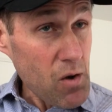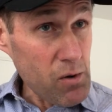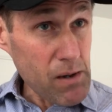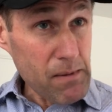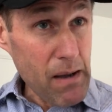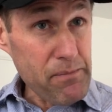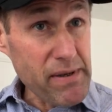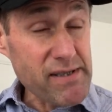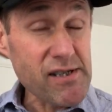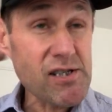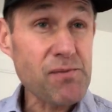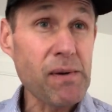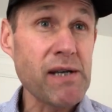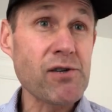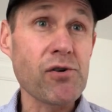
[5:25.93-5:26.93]
one of my
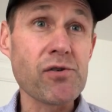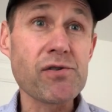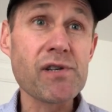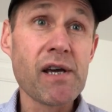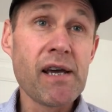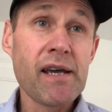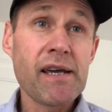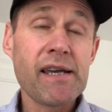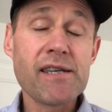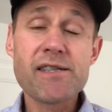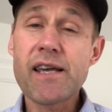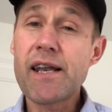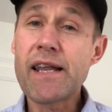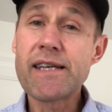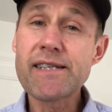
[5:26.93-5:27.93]
business mentors, he
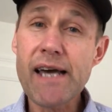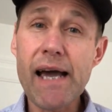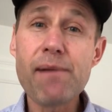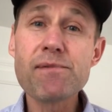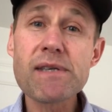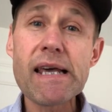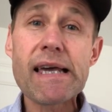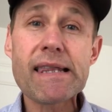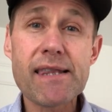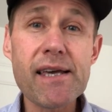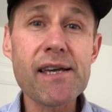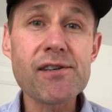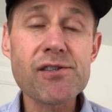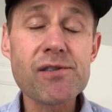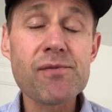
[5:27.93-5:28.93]
said, in times like
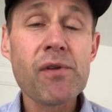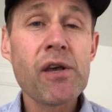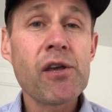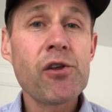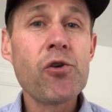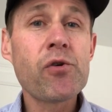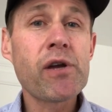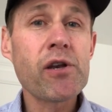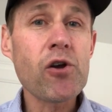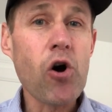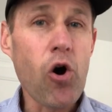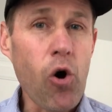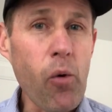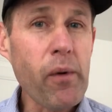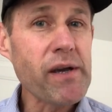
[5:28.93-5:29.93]
this, you can
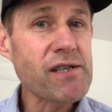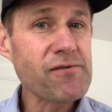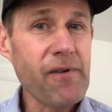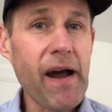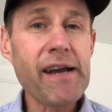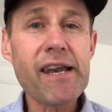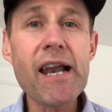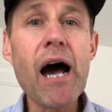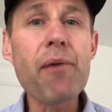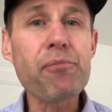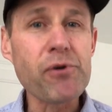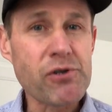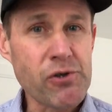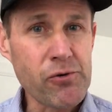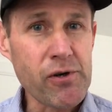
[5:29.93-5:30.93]
always find an
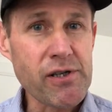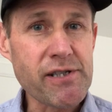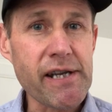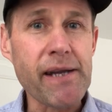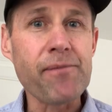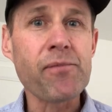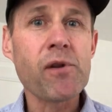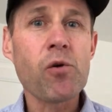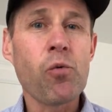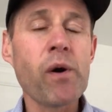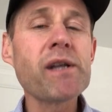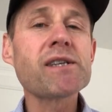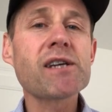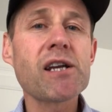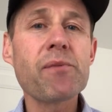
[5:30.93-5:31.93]
opportunity.
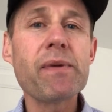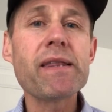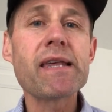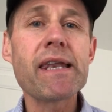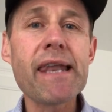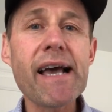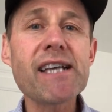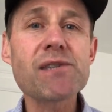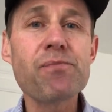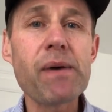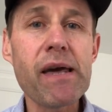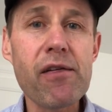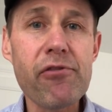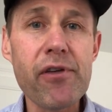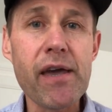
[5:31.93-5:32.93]
What is going to be the next
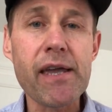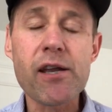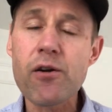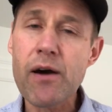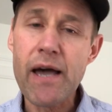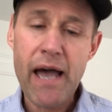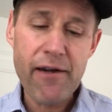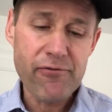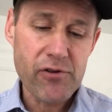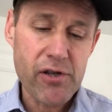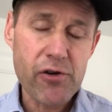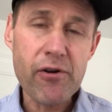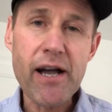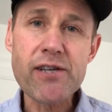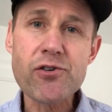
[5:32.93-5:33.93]
big thing? After the
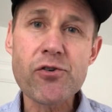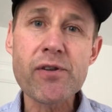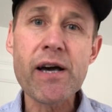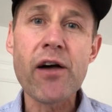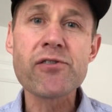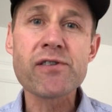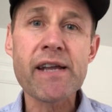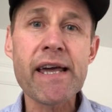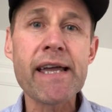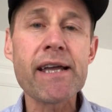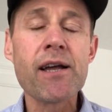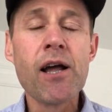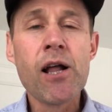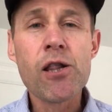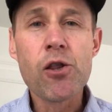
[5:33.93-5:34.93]
crash of
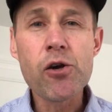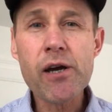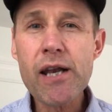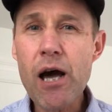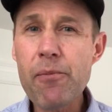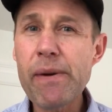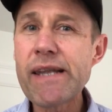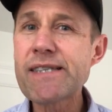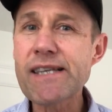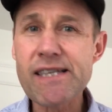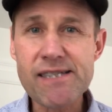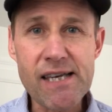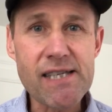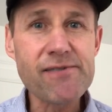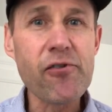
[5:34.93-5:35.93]
2008, look at how many
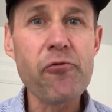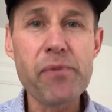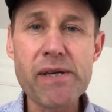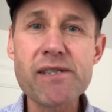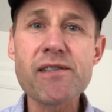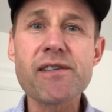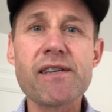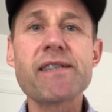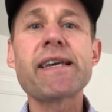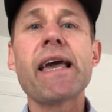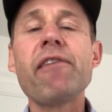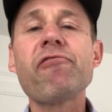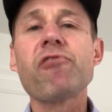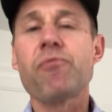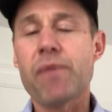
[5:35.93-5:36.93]
successful businesses
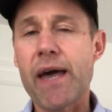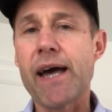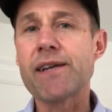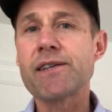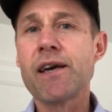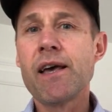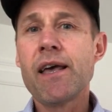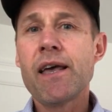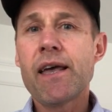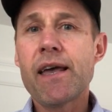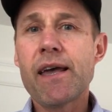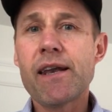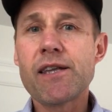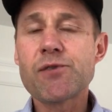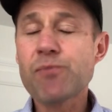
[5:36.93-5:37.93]
came from that.
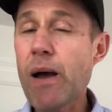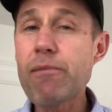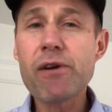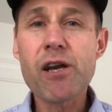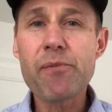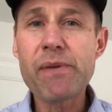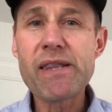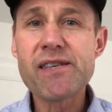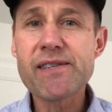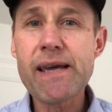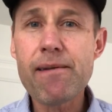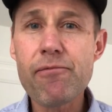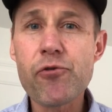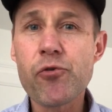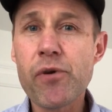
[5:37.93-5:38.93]
And it's probably going to be the
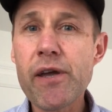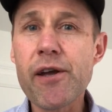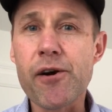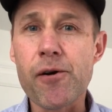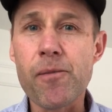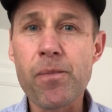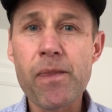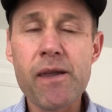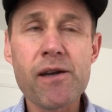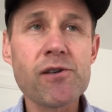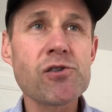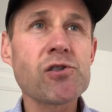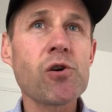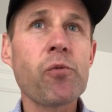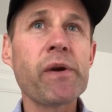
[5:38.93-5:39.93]
same through here.
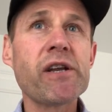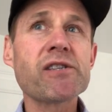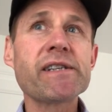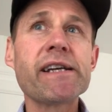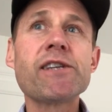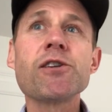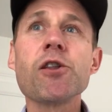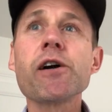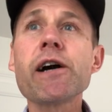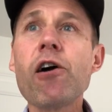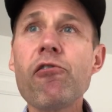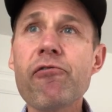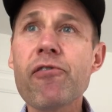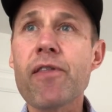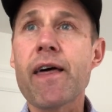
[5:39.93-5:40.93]
And so we just need to look
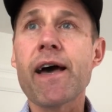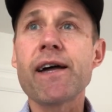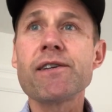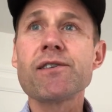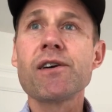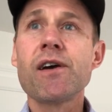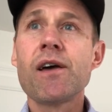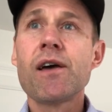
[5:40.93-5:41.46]
out for that.